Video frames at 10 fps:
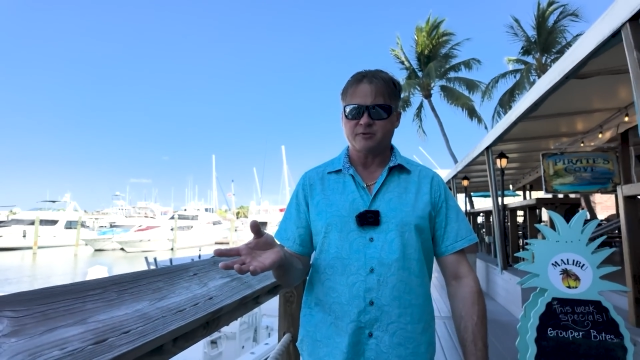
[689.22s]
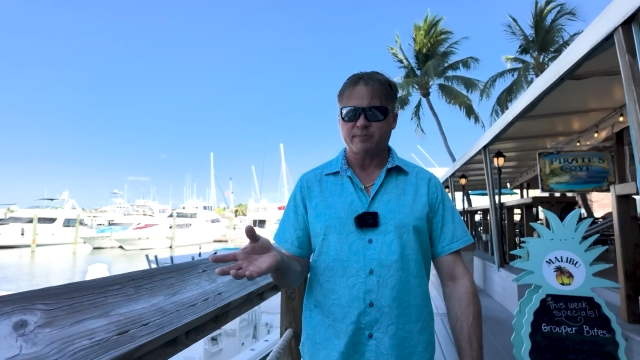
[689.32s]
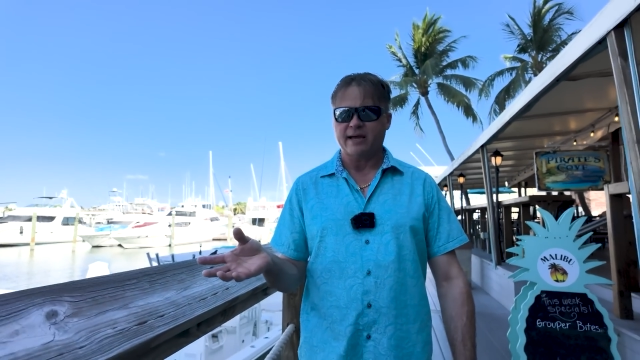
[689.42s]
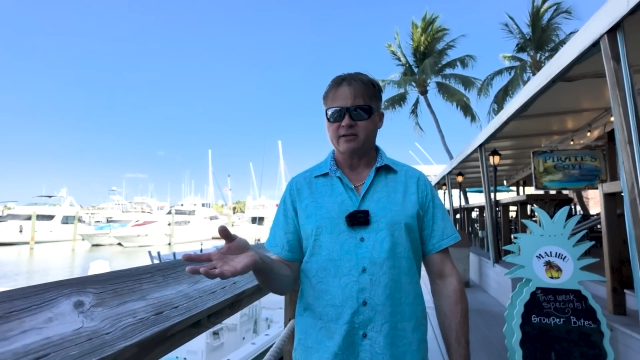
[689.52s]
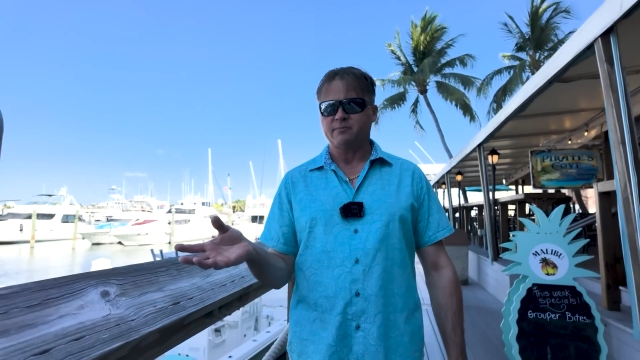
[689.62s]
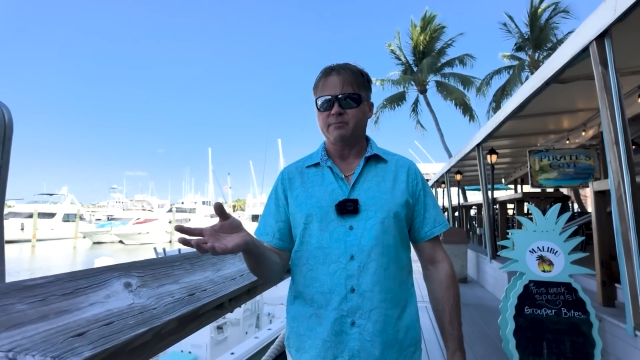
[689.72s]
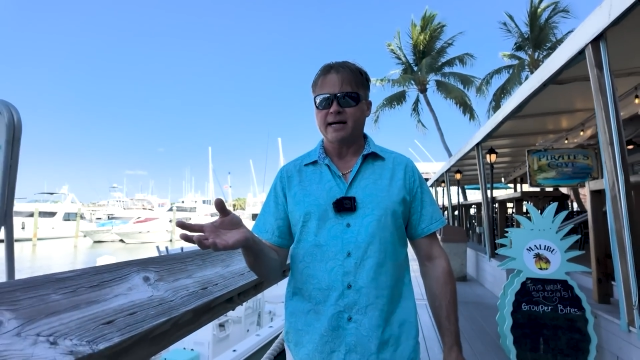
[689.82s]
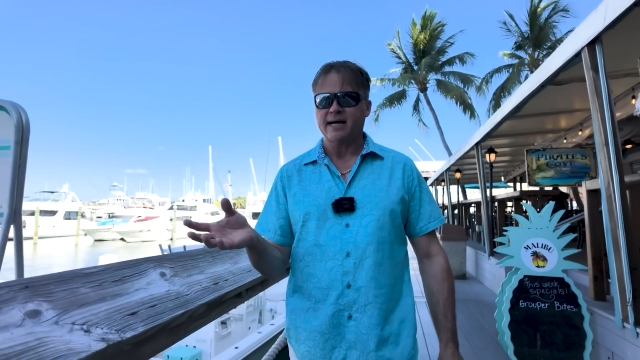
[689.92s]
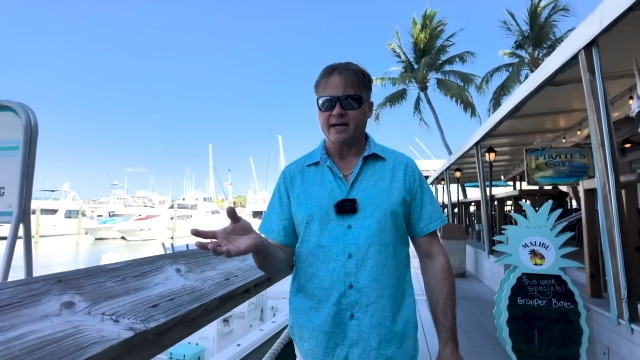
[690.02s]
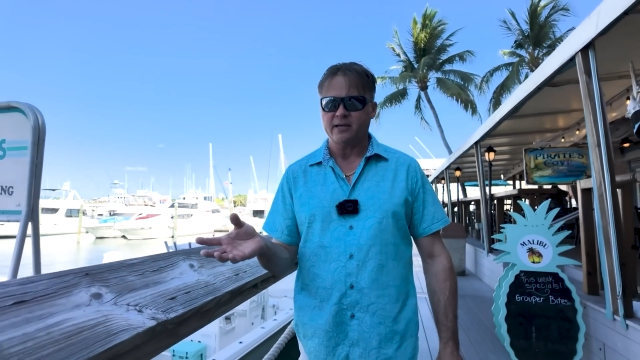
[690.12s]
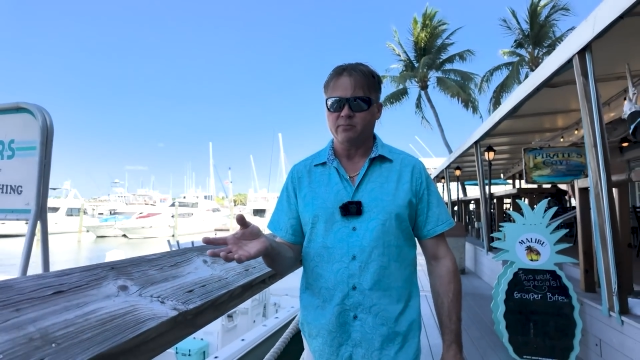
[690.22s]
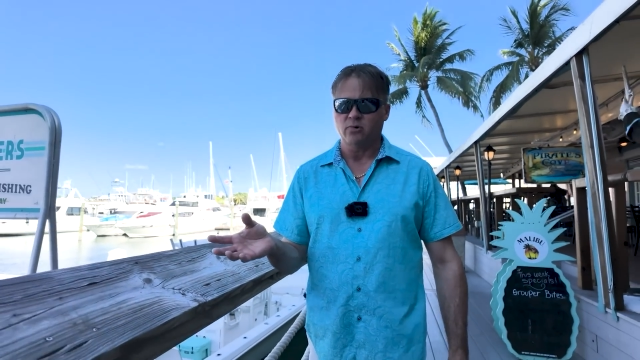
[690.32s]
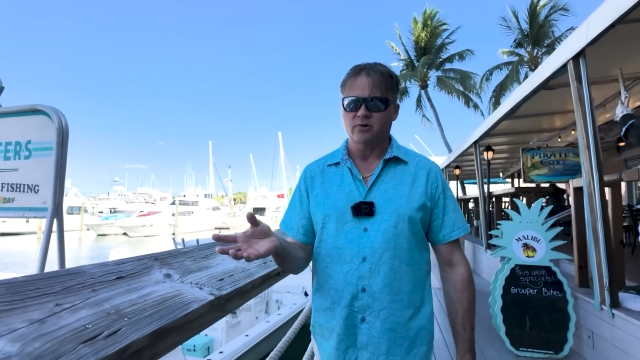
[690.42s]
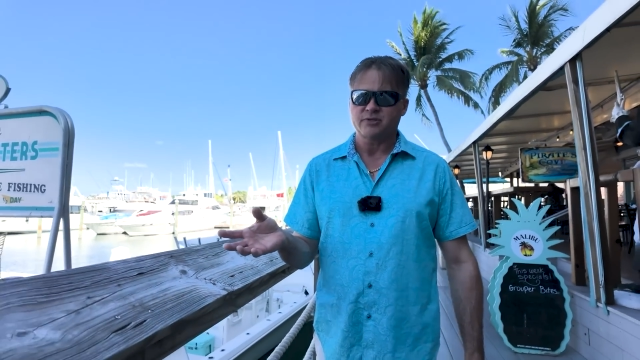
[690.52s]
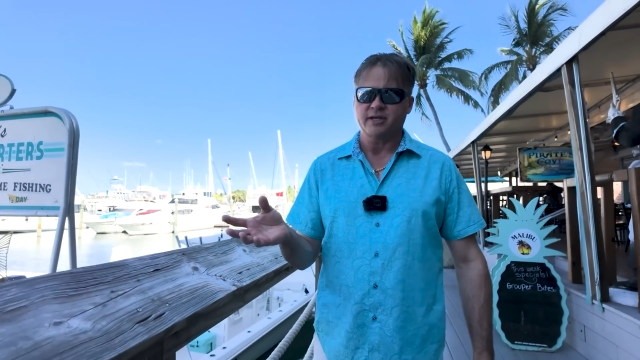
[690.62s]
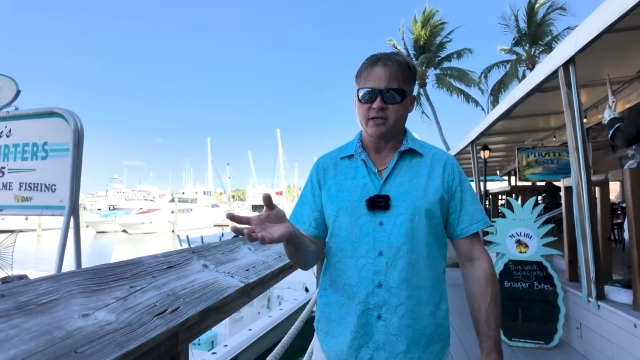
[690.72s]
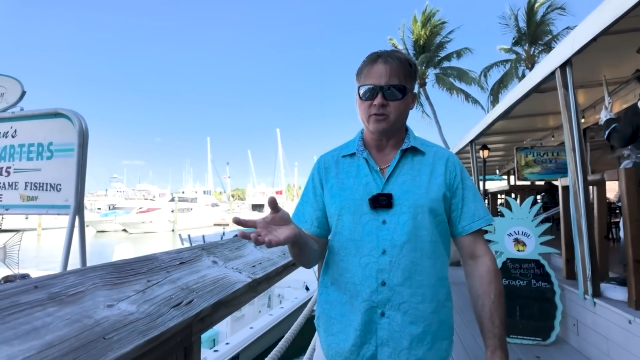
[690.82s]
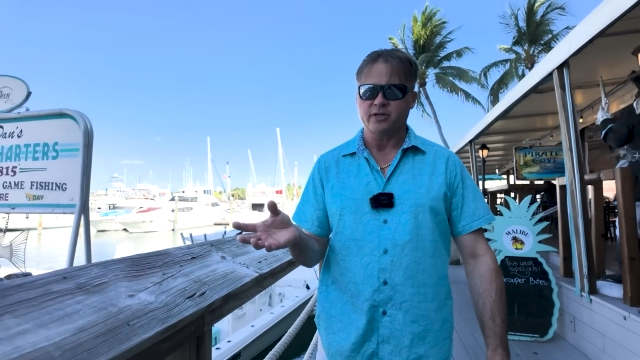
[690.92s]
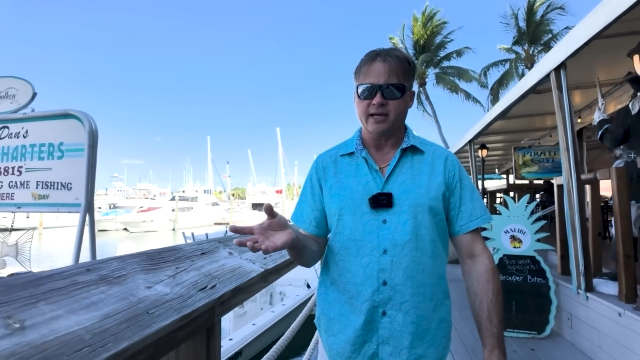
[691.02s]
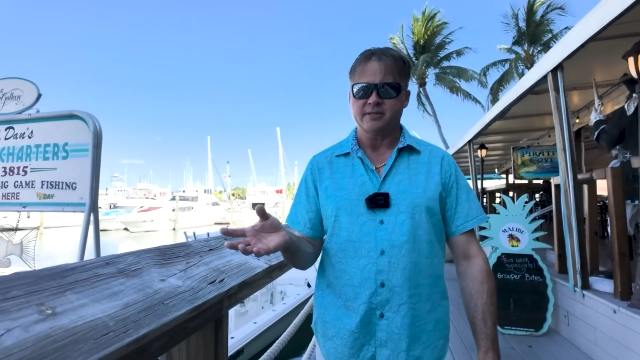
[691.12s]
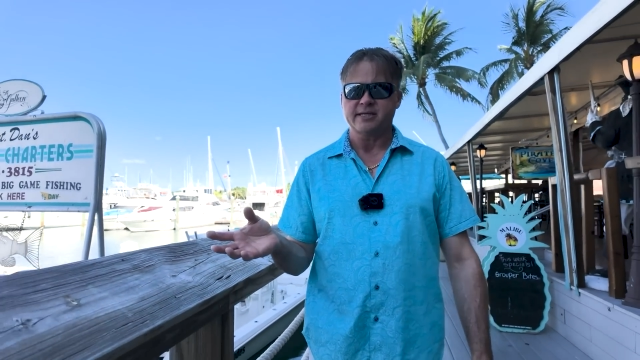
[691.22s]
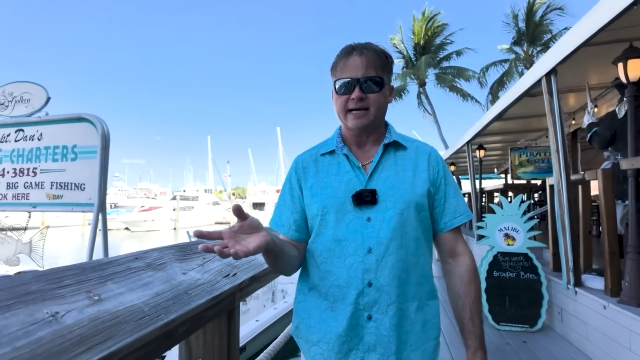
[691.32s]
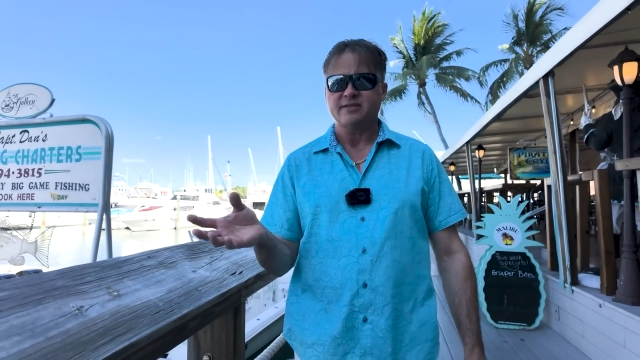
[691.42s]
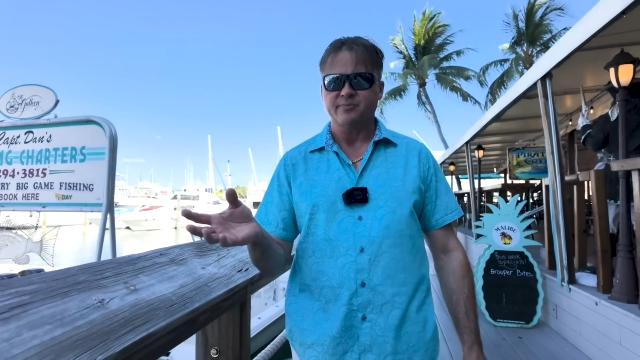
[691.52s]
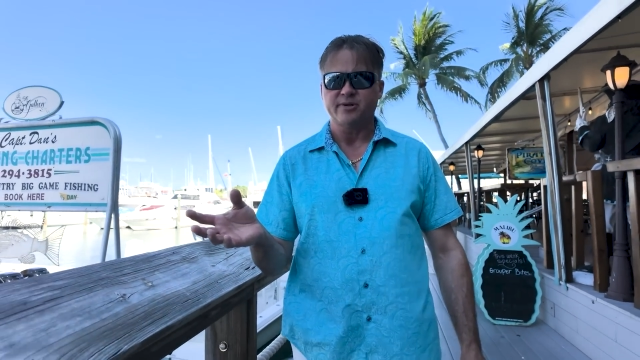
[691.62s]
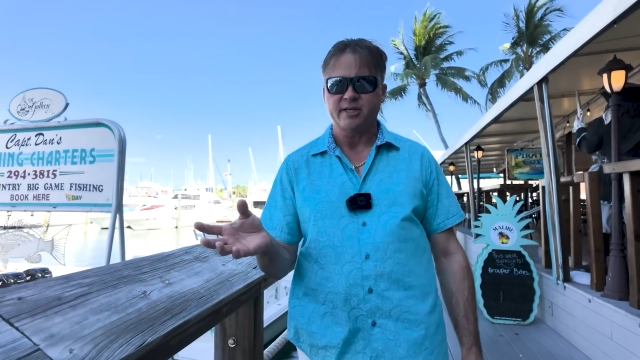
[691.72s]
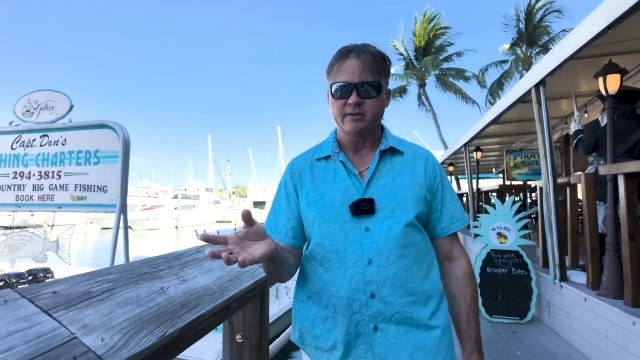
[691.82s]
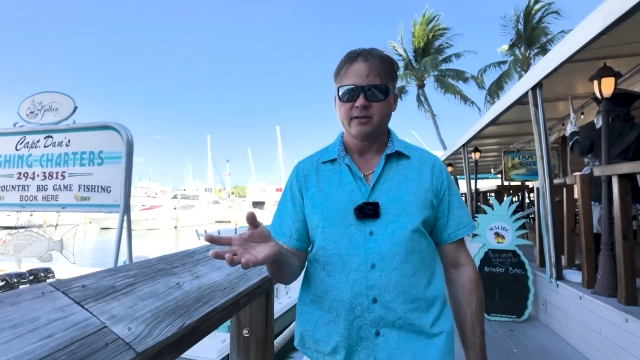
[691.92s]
spec'd by Morris Hinckley and Tides Marine.